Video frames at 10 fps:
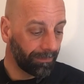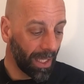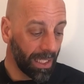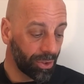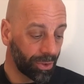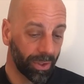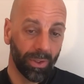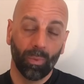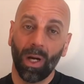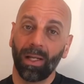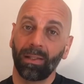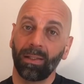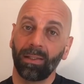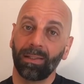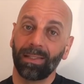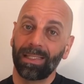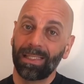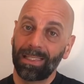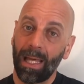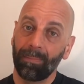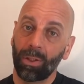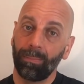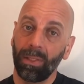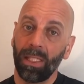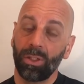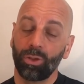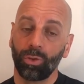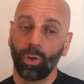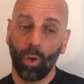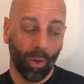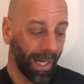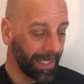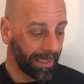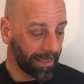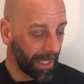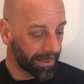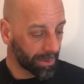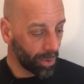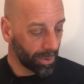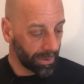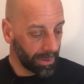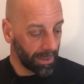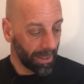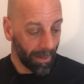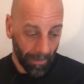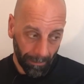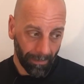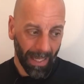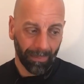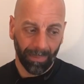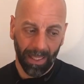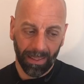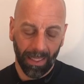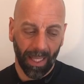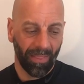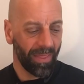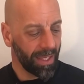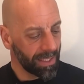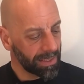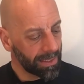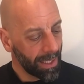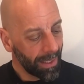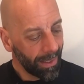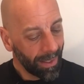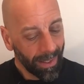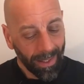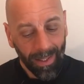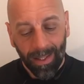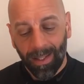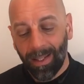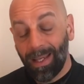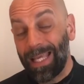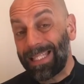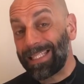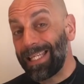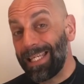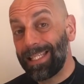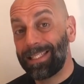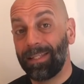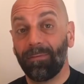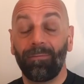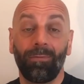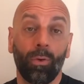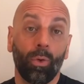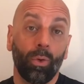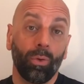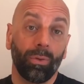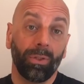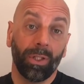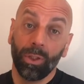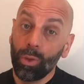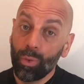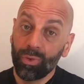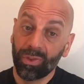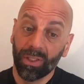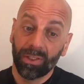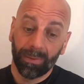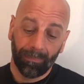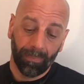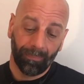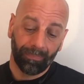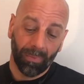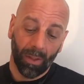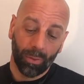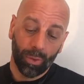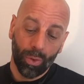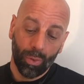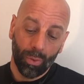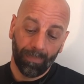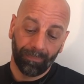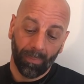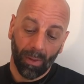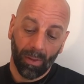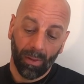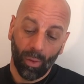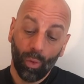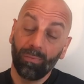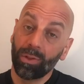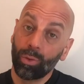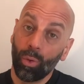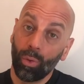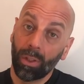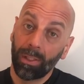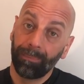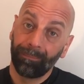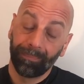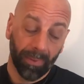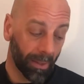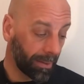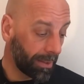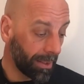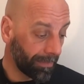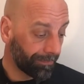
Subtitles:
H31 stem combination or anything that's got the backplate like this. It's easy for the users to overtorque the